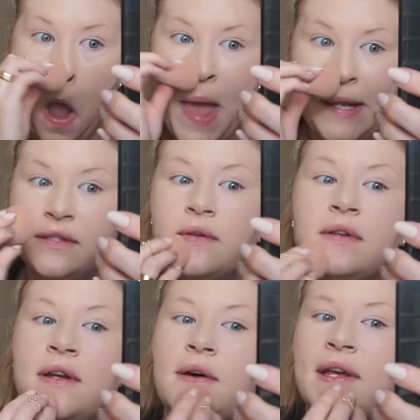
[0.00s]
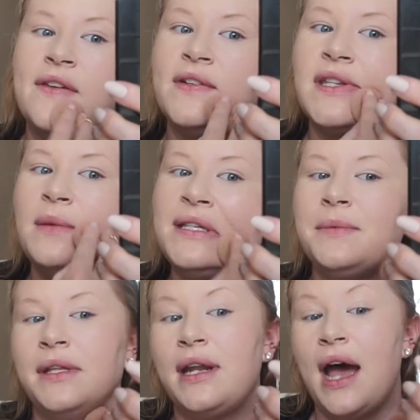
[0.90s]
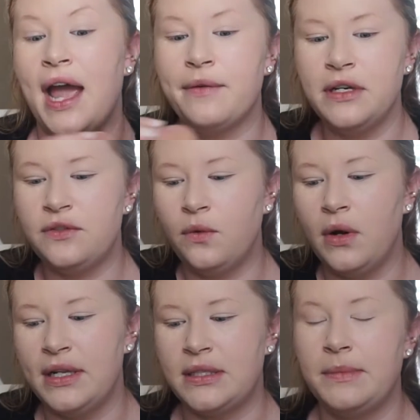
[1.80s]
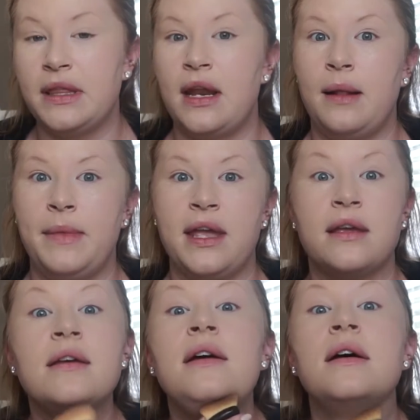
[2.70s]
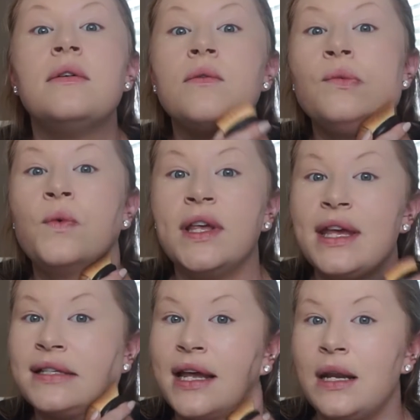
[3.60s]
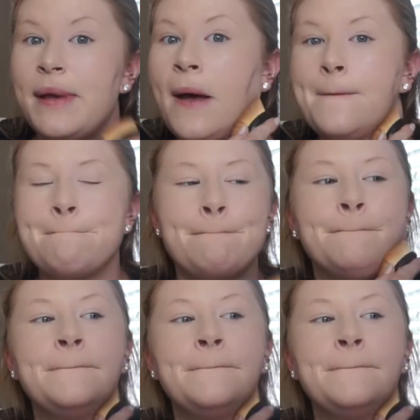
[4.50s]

I just don't know, like if it's gonna be something that I reach for, it's something that I'm like really excited about.